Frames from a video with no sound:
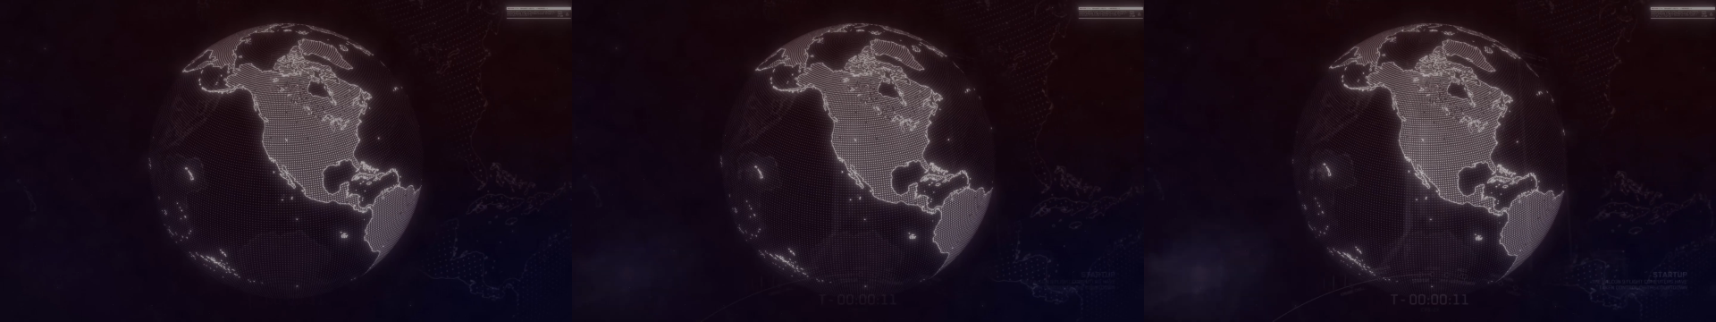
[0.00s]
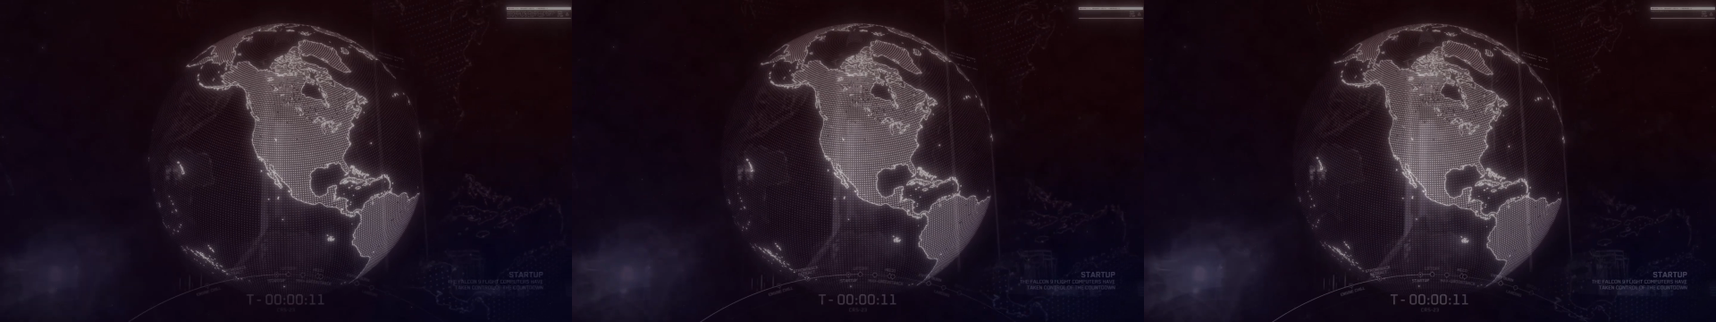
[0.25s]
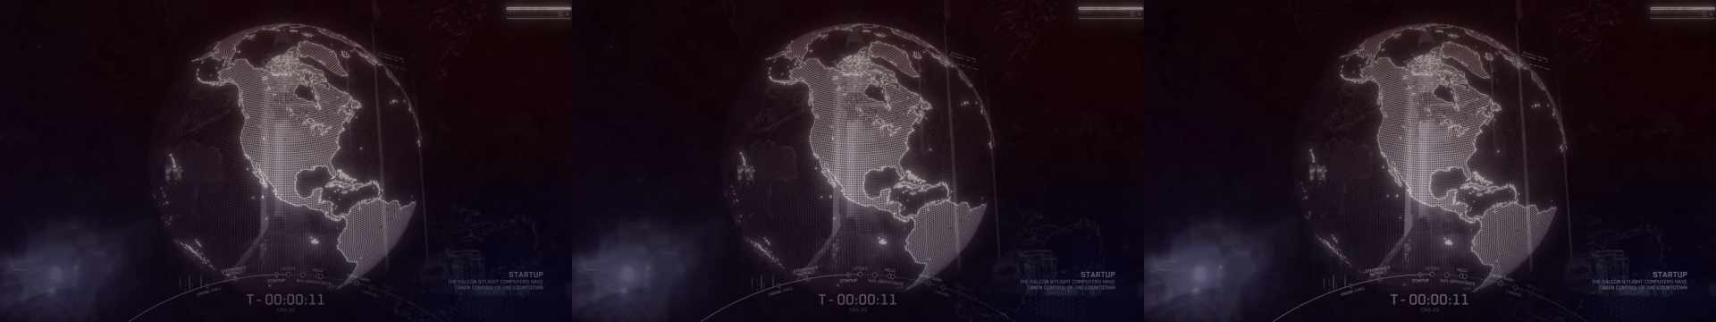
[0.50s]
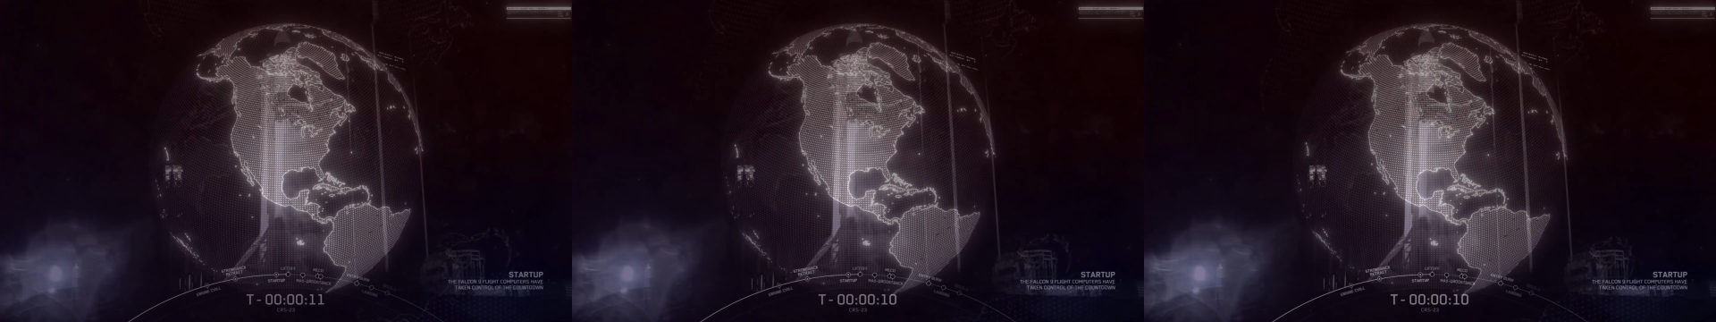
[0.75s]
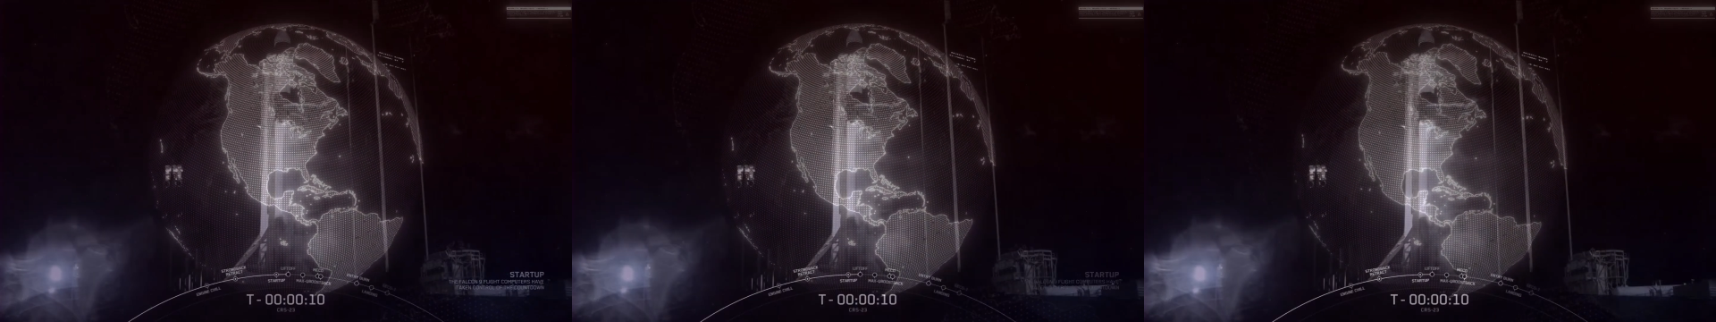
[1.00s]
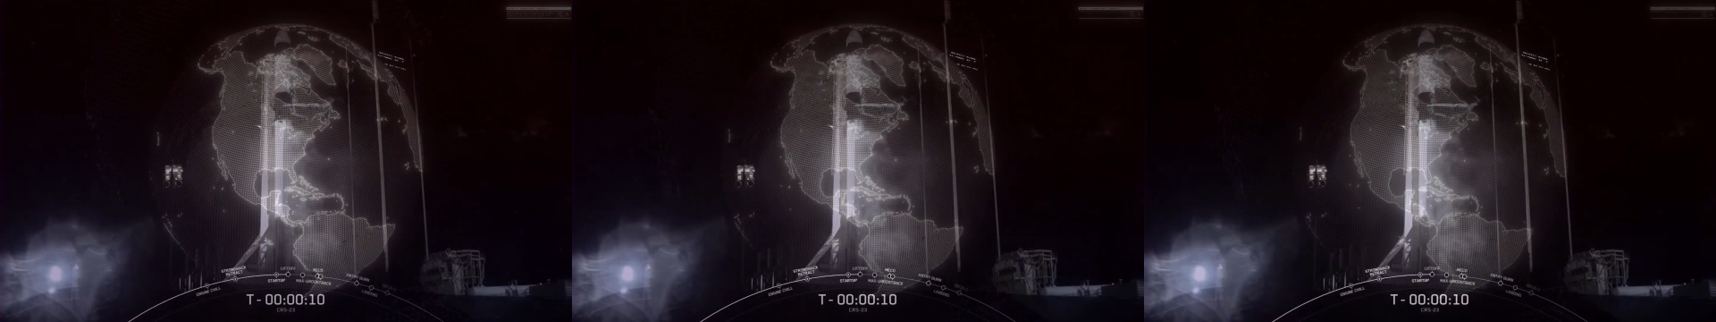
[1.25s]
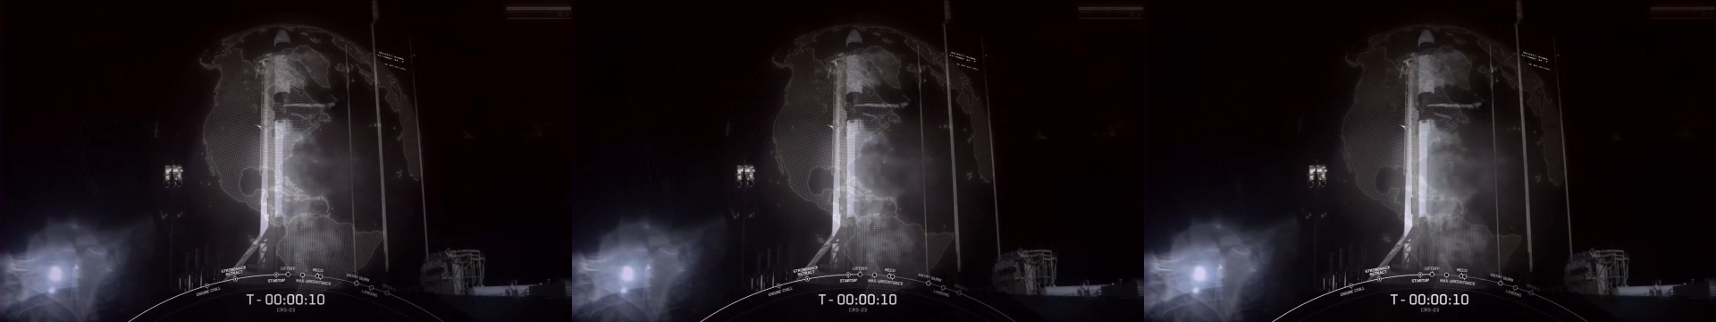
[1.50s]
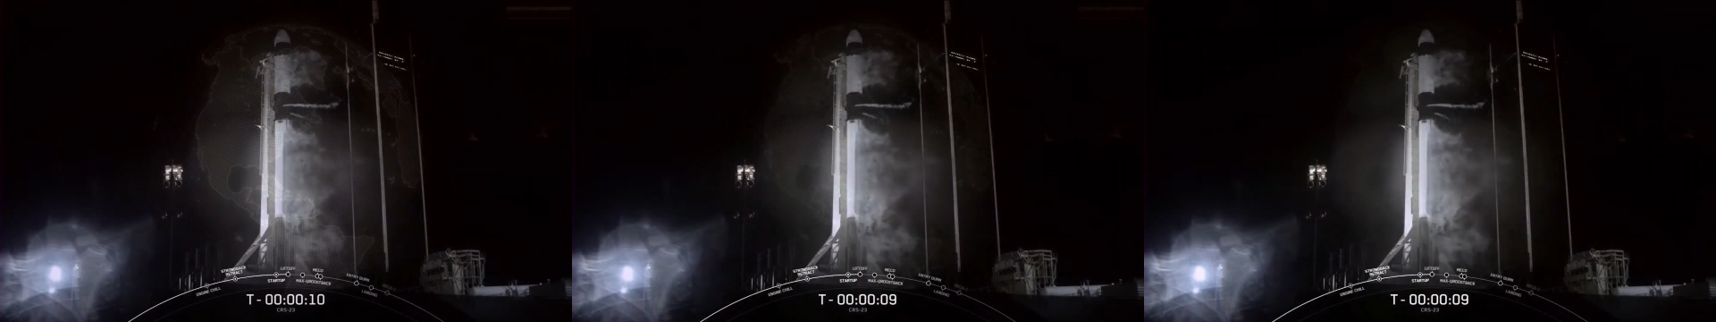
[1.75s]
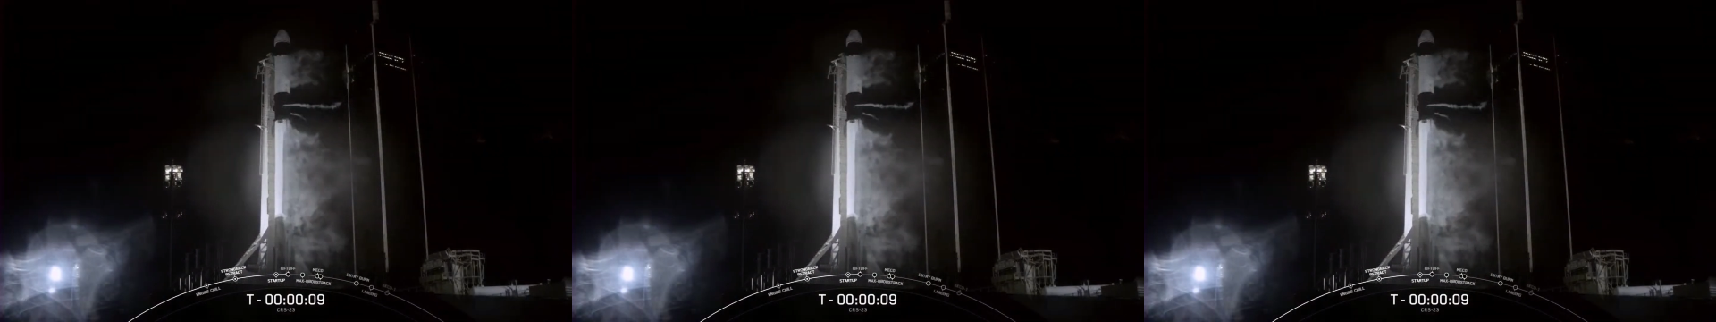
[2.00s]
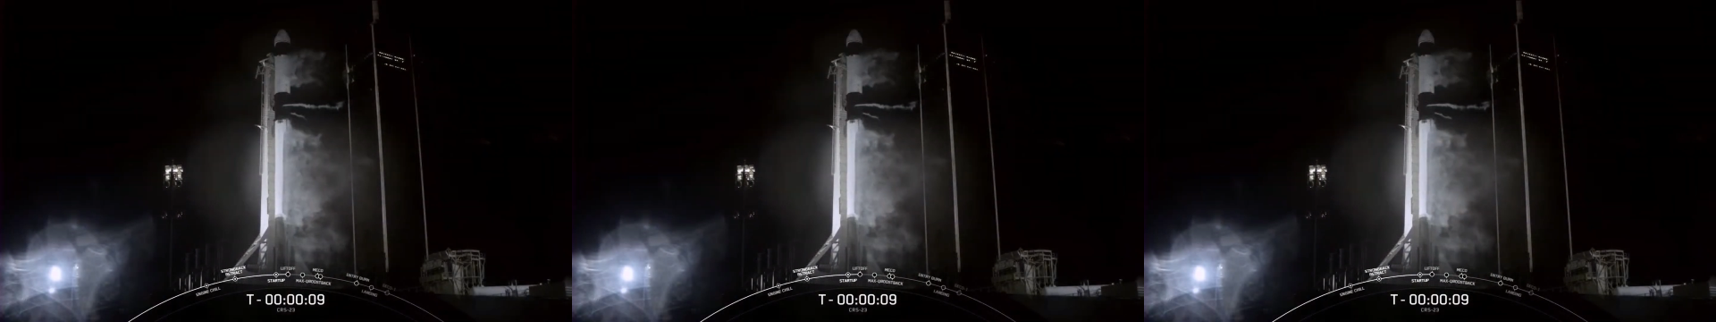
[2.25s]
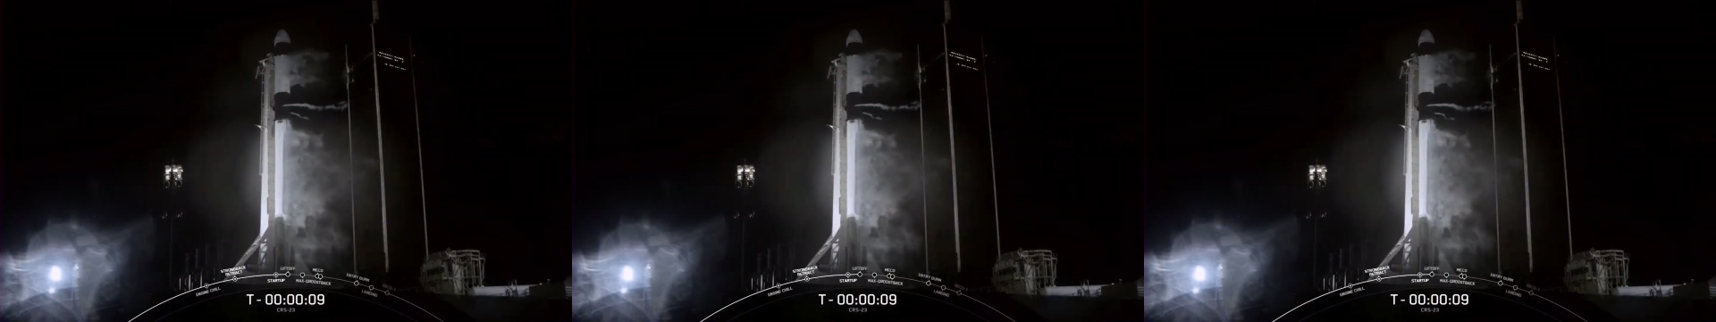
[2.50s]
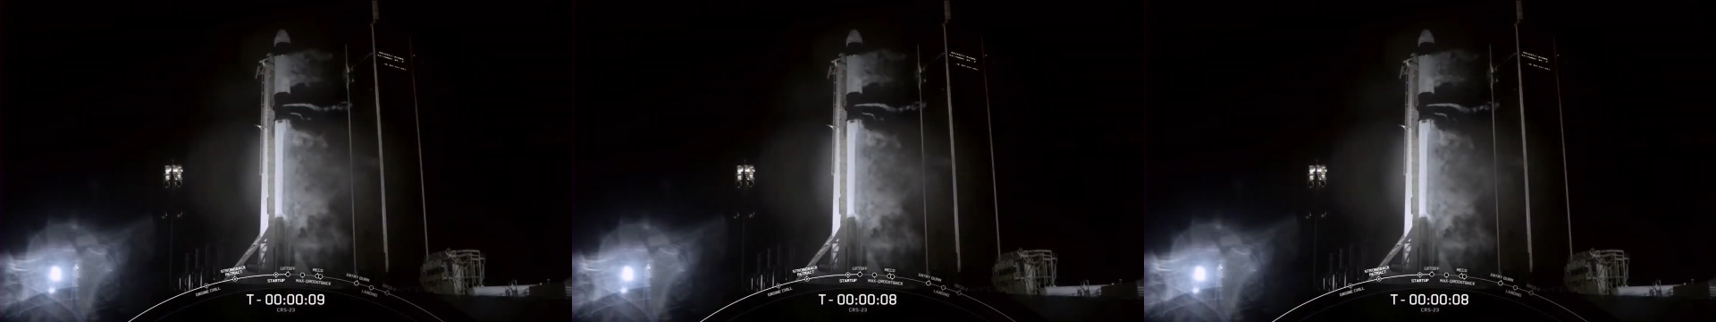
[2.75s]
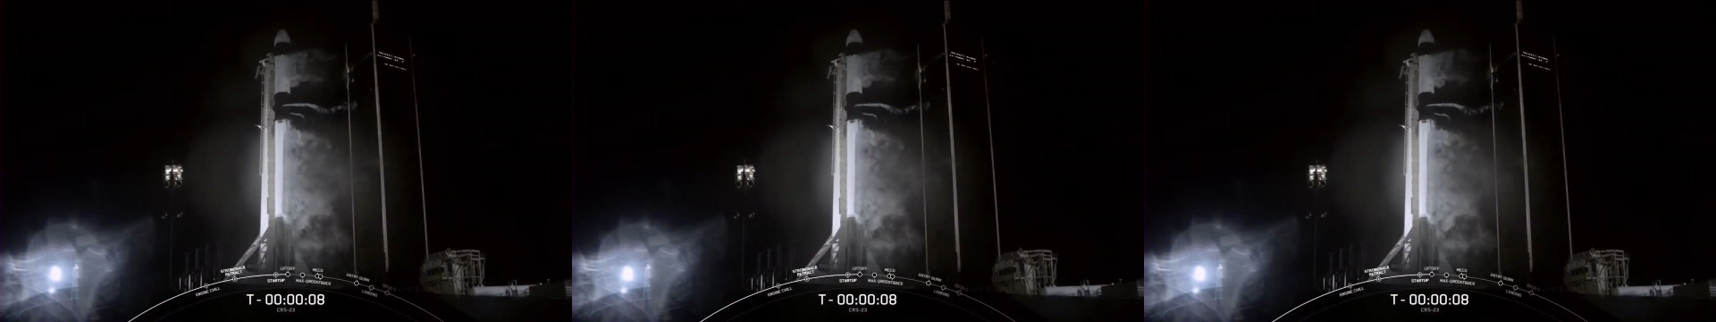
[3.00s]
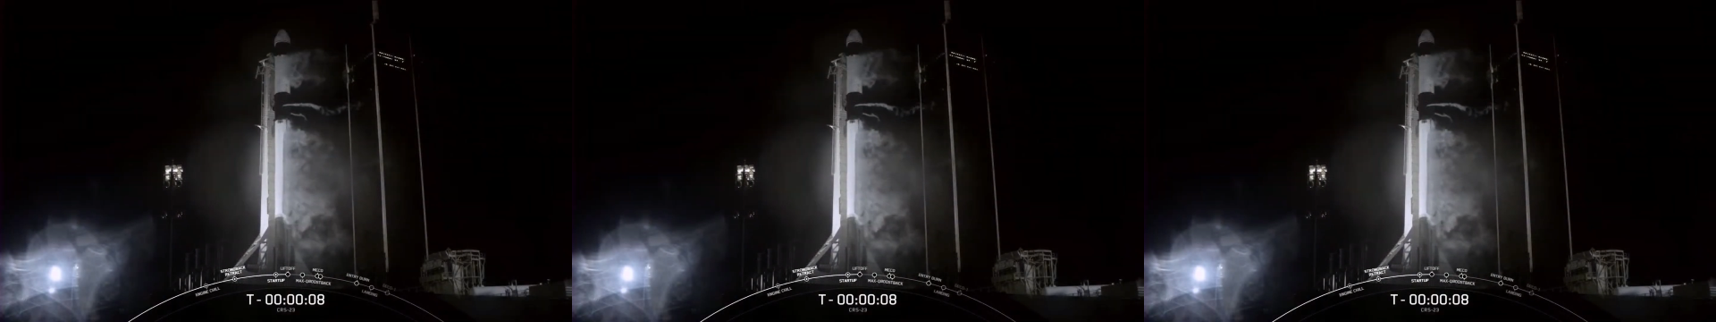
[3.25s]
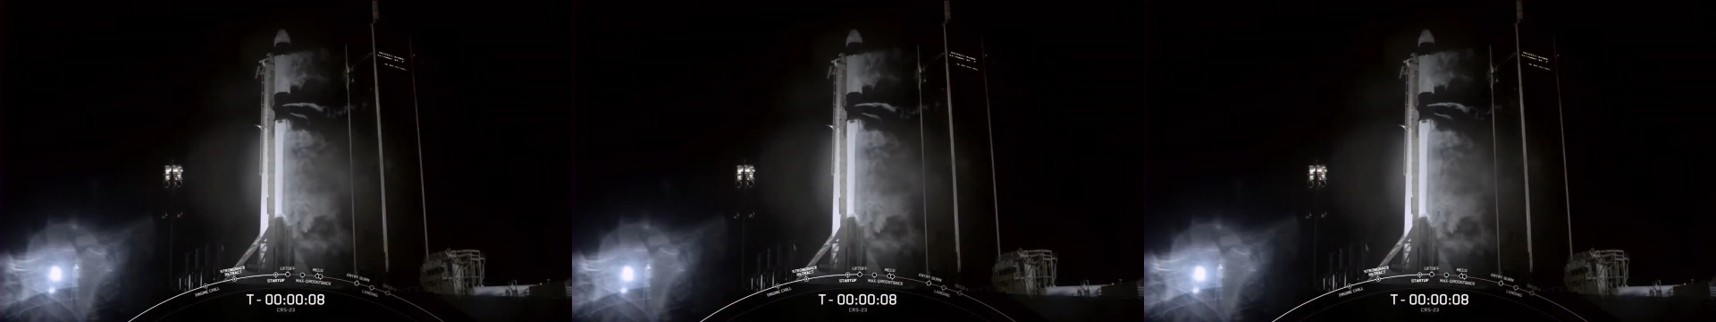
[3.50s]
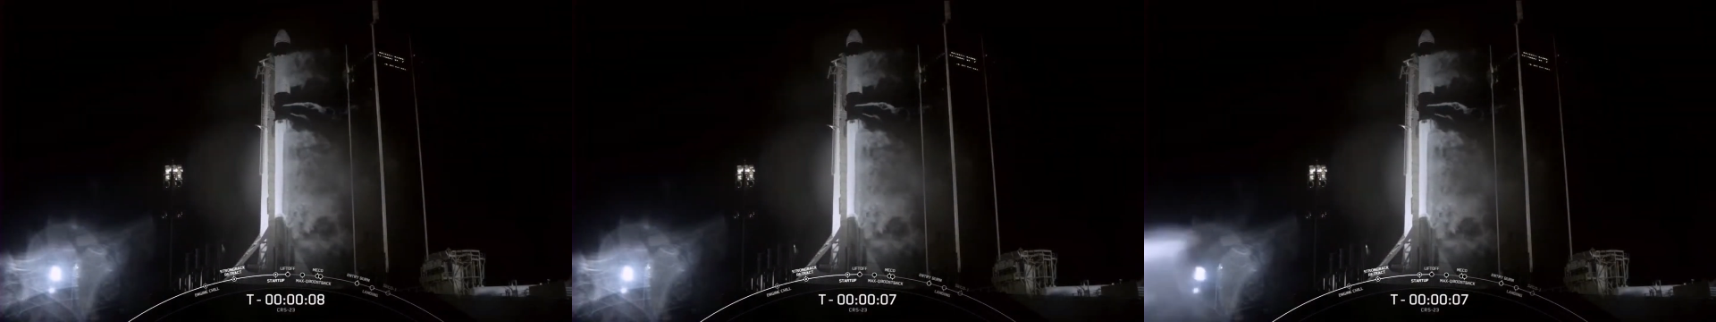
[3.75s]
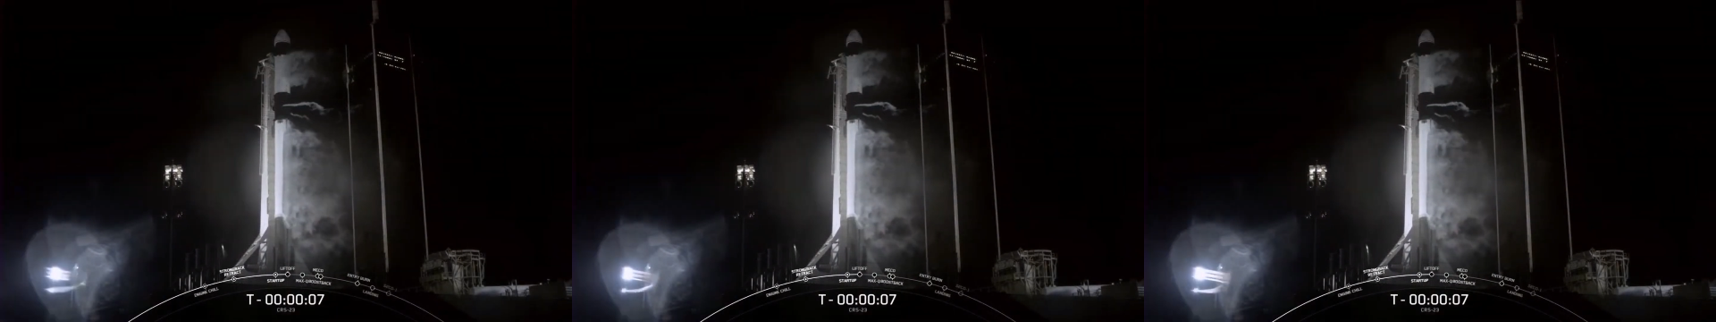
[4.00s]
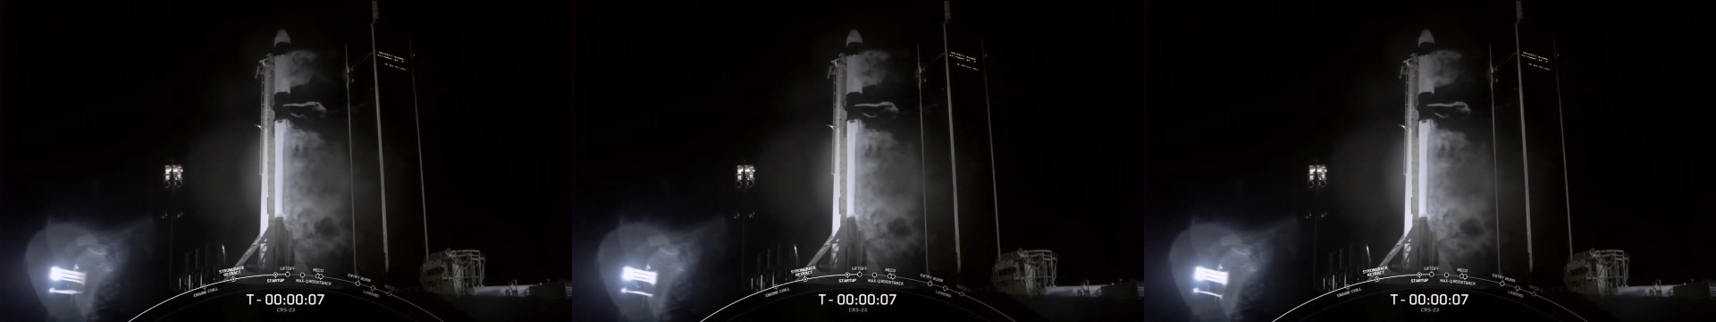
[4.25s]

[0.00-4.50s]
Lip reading: Nobody's mouth can be seen.